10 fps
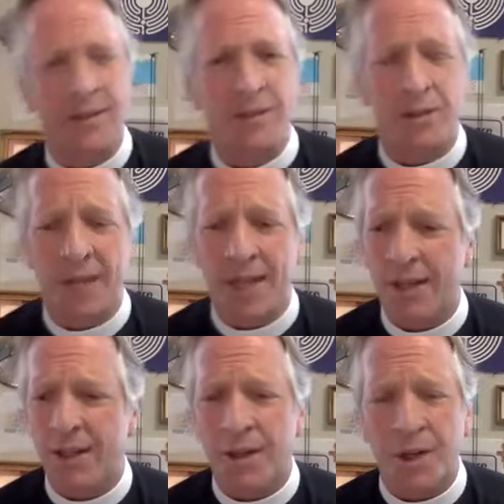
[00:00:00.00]
trying to
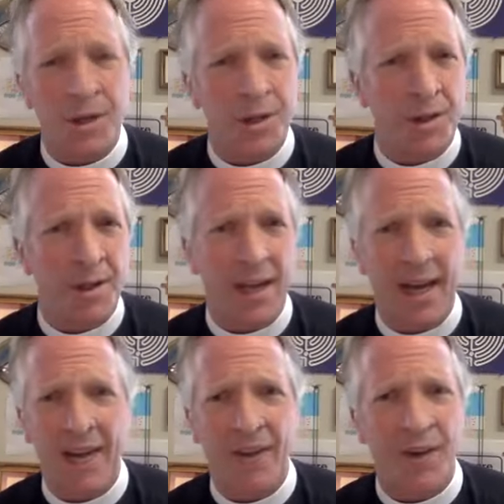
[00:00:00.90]
learn
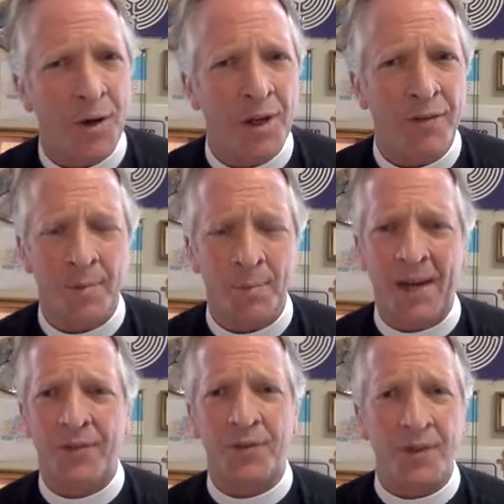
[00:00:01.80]
i've heard it from
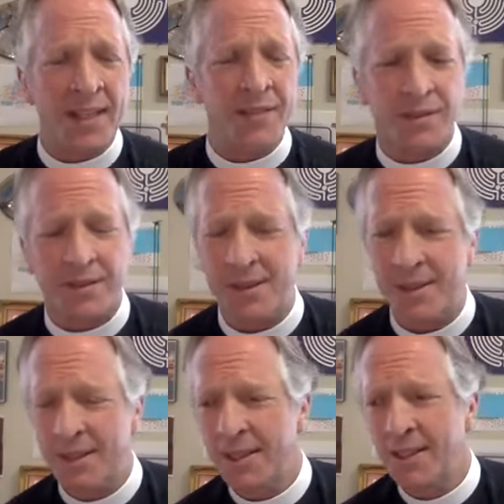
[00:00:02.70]
my friends
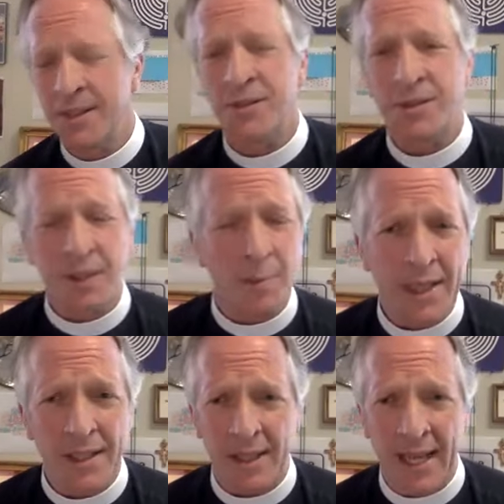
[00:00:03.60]
so
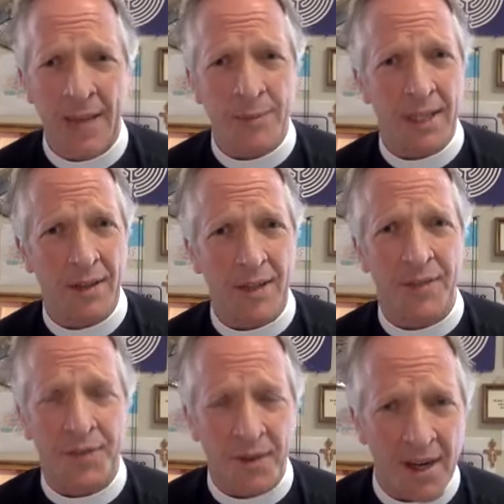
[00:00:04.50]
many times how they're
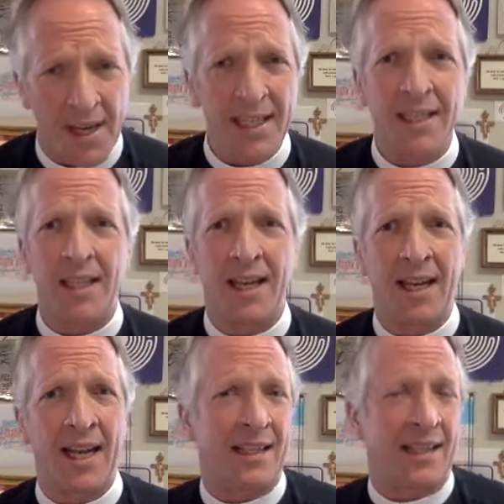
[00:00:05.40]
afraid and
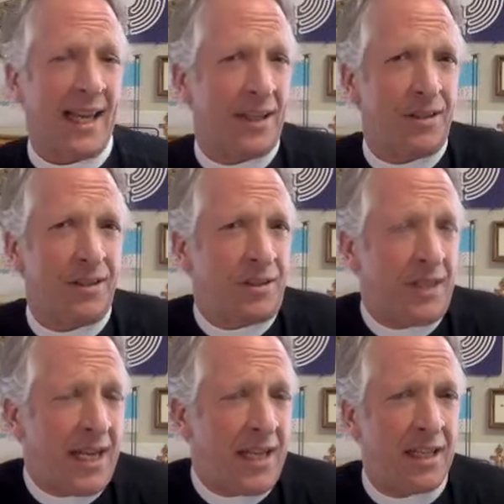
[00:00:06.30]
i can't
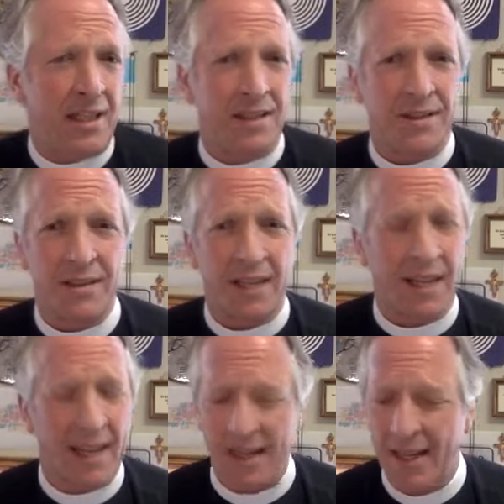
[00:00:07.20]
understand it because
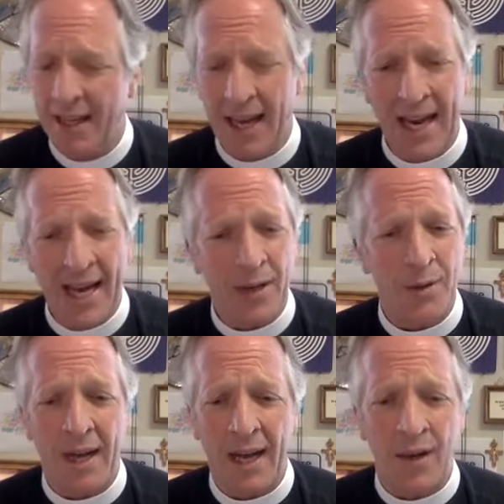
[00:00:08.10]
i
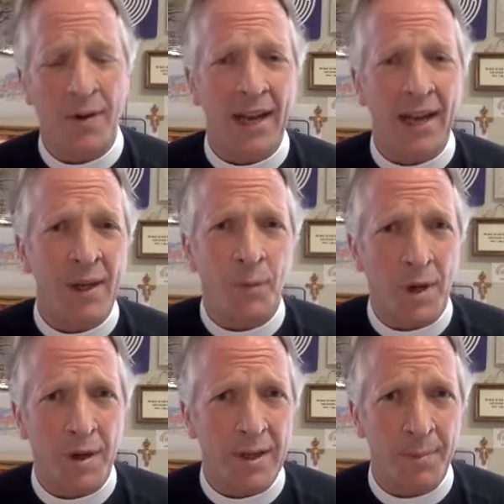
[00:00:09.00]
don't i don't have that
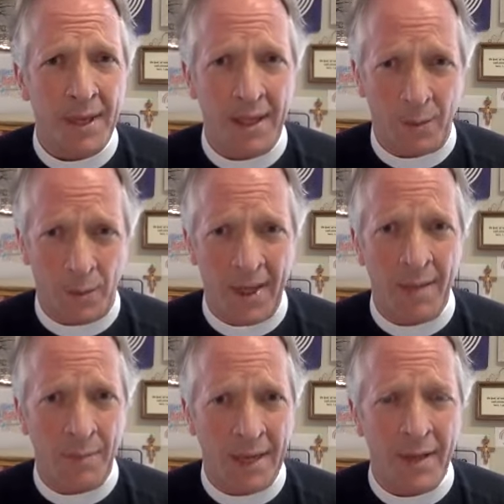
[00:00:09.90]
worry being a white
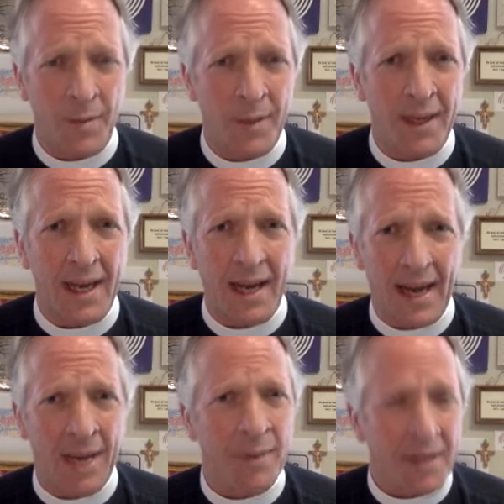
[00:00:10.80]
male but
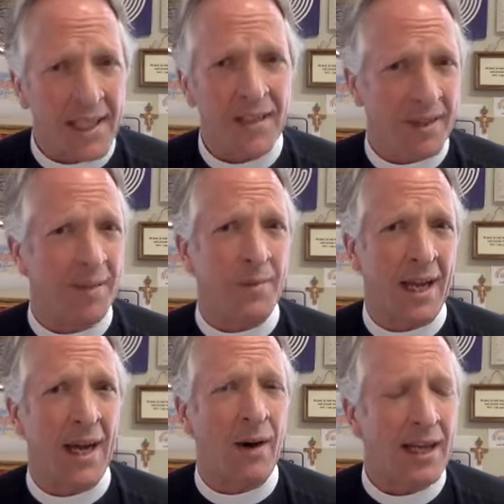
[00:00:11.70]
i believe them
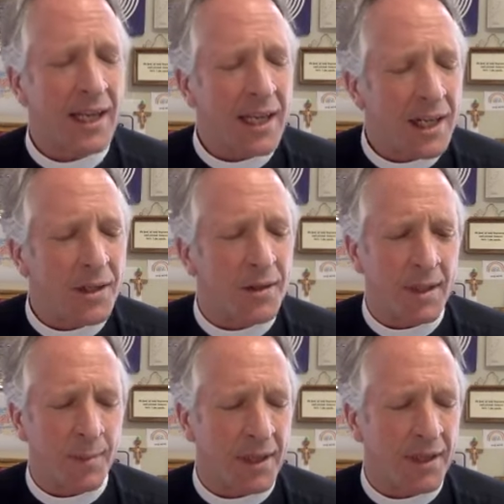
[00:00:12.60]
now i hear
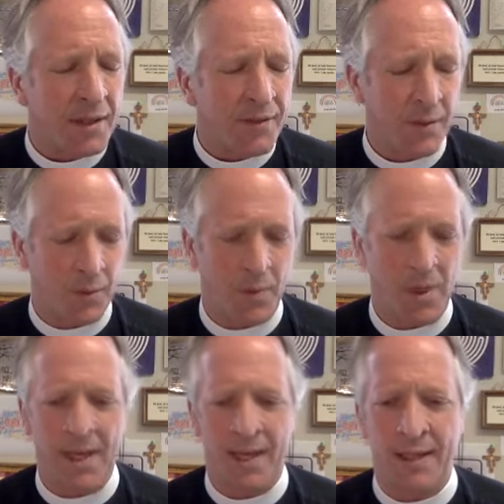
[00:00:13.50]
them in a different
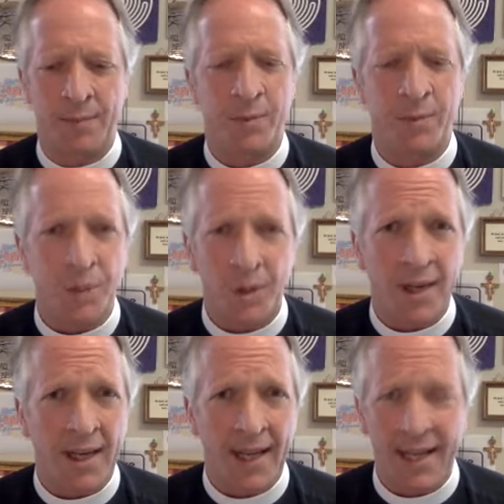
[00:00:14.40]
way and i'm sorry
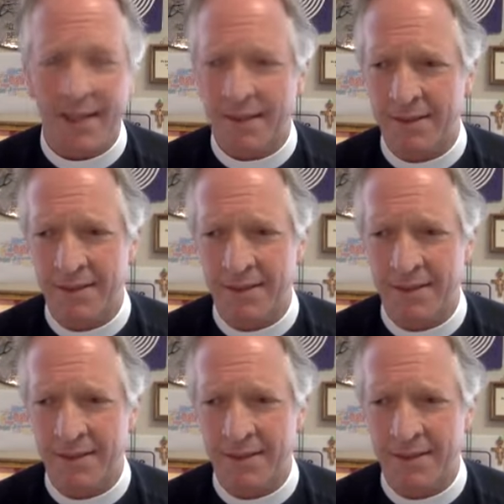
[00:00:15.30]
i hadn't